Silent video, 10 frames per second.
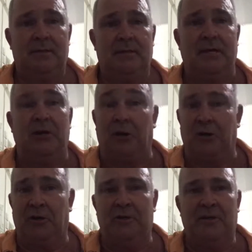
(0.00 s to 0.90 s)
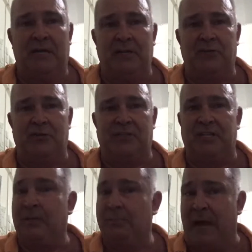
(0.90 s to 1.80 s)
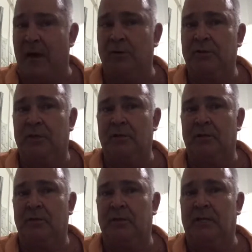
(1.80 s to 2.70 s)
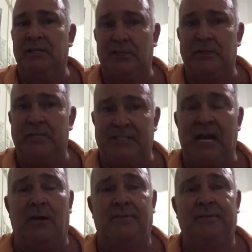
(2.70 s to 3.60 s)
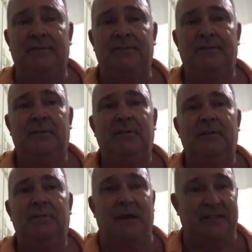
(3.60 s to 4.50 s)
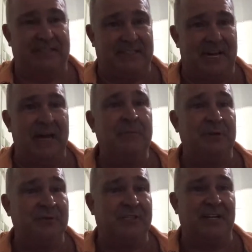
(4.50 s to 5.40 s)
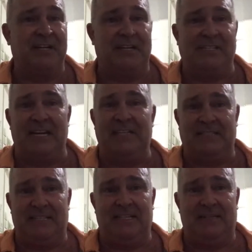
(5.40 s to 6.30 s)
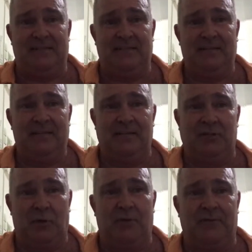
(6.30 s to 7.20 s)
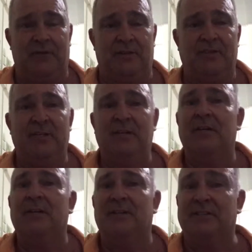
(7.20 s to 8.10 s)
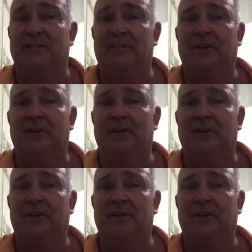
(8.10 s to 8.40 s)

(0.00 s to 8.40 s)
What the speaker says: and earn interest and compound into itself, by the time your son hits 18 in 12 years, there's a very